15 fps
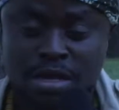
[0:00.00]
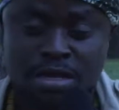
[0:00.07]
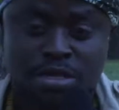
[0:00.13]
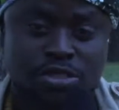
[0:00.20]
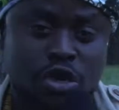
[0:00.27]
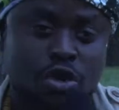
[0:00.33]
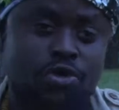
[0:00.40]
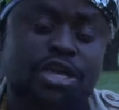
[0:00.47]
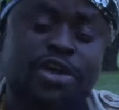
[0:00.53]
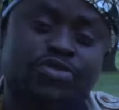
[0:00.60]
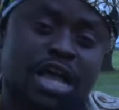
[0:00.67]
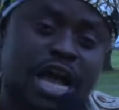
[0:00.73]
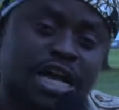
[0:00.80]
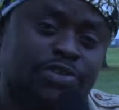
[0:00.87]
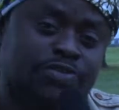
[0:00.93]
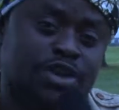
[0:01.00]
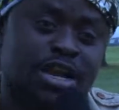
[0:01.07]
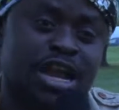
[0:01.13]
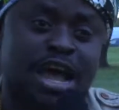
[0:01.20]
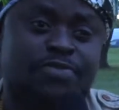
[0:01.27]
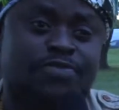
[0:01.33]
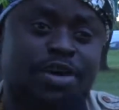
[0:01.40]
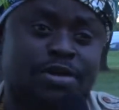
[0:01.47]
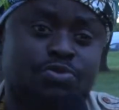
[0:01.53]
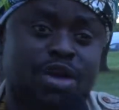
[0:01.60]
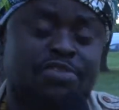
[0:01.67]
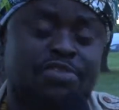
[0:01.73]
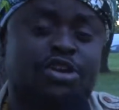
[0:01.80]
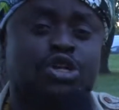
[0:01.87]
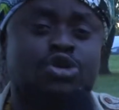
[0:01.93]
So give thanks for the life. And we
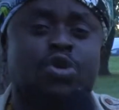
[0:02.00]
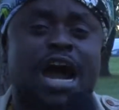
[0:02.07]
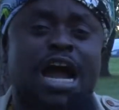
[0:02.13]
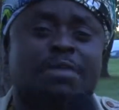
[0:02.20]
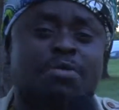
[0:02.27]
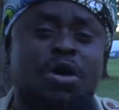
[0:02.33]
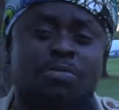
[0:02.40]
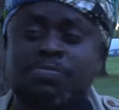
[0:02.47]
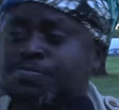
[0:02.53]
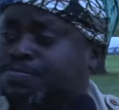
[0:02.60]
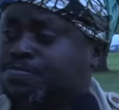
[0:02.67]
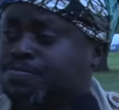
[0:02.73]
have a new album